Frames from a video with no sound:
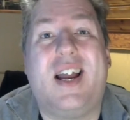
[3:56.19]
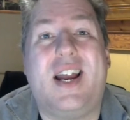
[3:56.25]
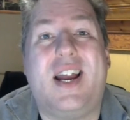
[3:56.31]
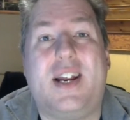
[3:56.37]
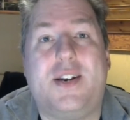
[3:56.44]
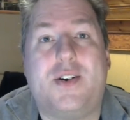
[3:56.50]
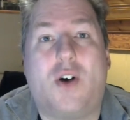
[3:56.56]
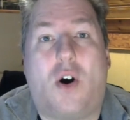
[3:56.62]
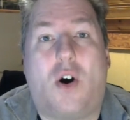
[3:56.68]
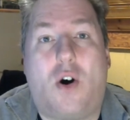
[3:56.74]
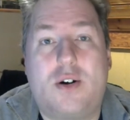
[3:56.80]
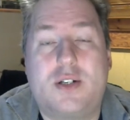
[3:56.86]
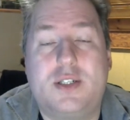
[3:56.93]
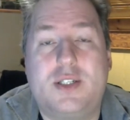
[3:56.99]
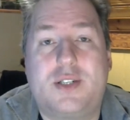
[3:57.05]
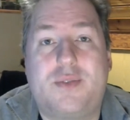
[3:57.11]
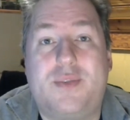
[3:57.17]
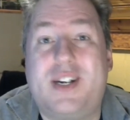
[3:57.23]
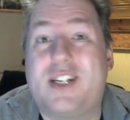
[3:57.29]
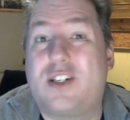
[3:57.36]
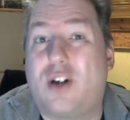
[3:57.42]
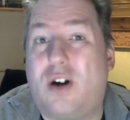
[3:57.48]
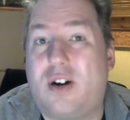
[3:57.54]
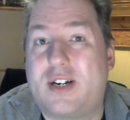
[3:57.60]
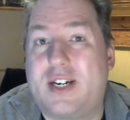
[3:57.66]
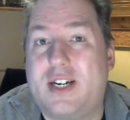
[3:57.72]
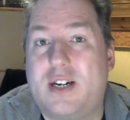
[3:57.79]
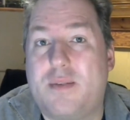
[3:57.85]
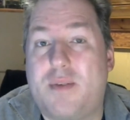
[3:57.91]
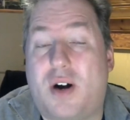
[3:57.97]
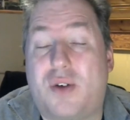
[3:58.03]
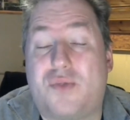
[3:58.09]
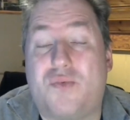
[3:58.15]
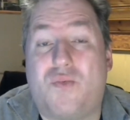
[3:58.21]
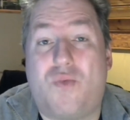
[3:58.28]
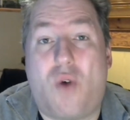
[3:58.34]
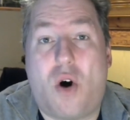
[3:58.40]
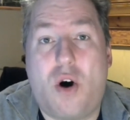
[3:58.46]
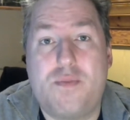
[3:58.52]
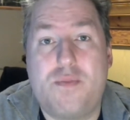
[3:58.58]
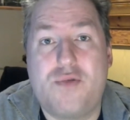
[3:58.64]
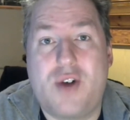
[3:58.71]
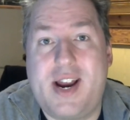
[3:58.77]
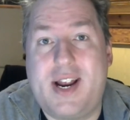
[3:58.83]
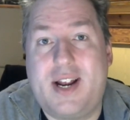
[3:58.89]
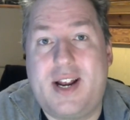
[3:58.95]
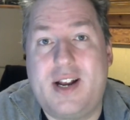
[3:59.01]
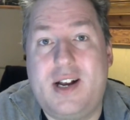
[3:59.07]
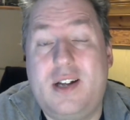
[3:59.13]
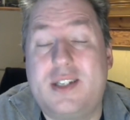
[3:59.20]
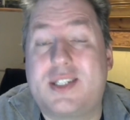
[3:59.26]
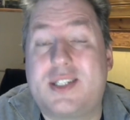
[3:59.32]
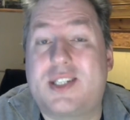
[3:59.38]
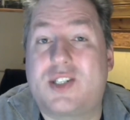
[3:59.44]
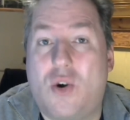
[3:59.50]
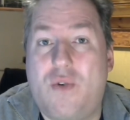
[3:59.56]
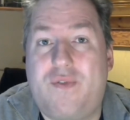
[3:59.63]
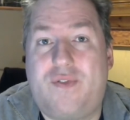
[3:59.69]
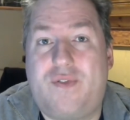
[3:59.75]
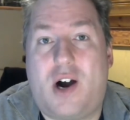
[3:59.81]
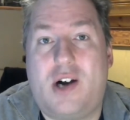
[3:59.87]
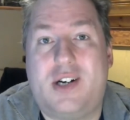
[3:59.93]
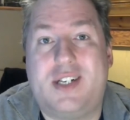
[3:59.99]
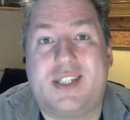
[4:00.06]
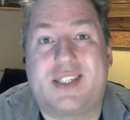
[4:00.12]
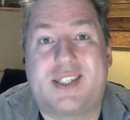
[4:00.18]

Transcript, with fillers: In August, we are talking about Warbreaker, so far a